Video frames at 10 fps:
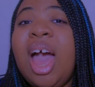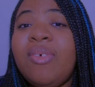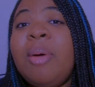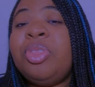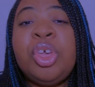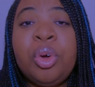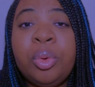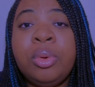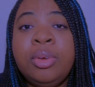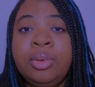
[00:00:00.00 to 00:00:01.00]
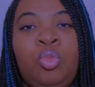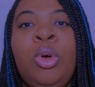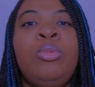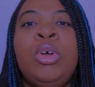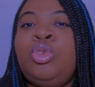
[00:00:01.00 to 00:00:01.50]
I'm through.
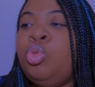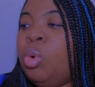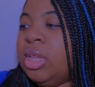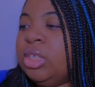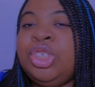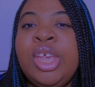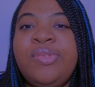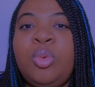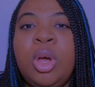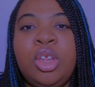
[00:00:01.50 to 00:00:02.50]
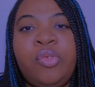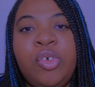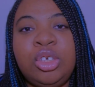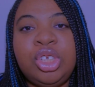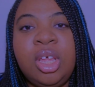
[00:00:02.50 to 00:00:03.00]
What you want, the Stevie Wonder
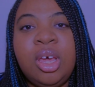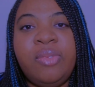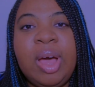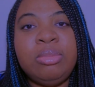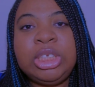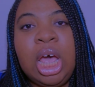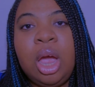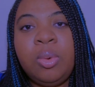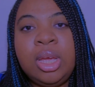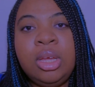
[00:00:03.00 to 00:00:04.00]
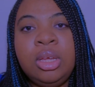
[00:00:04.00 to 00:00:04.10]
version of I'm sorry?